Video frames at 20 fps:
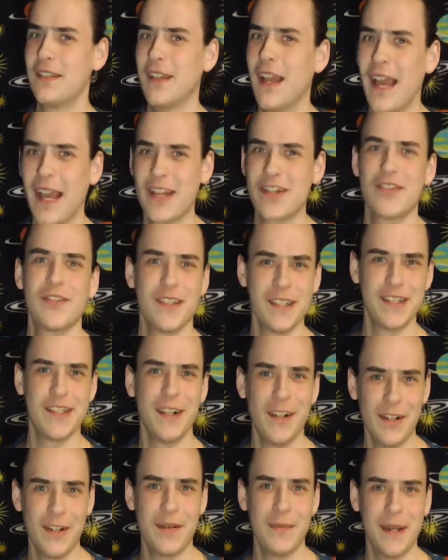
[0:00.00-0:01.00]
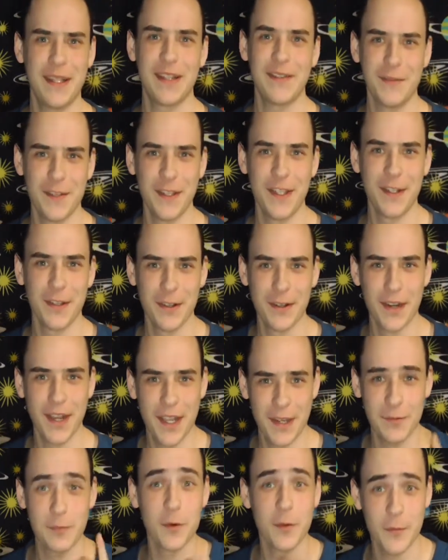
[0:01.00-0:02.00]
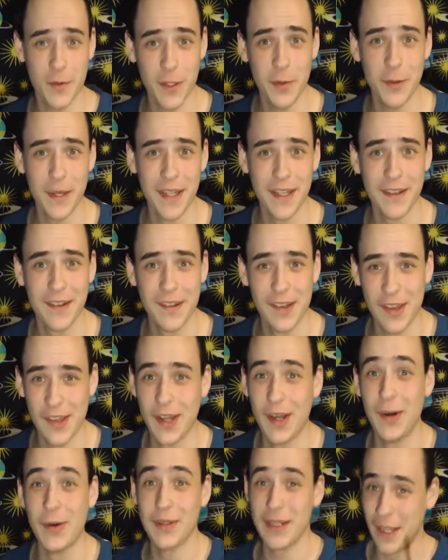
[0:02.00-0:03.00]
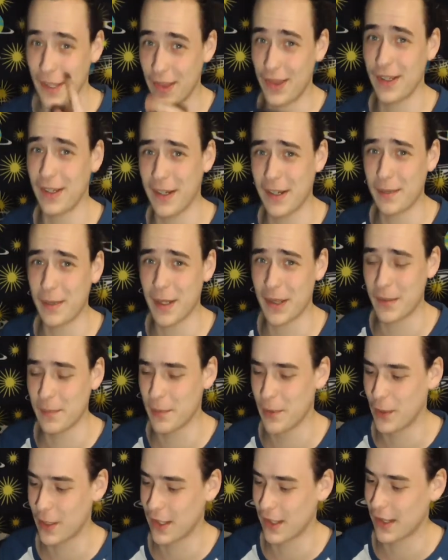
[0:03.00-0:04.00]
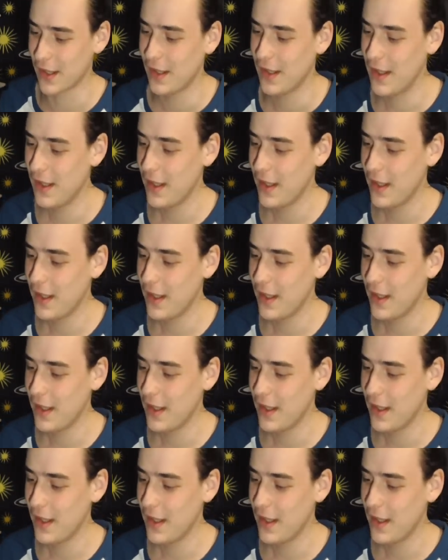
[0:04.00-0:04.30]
actually talk about the figure and review it. So let's talk about some points.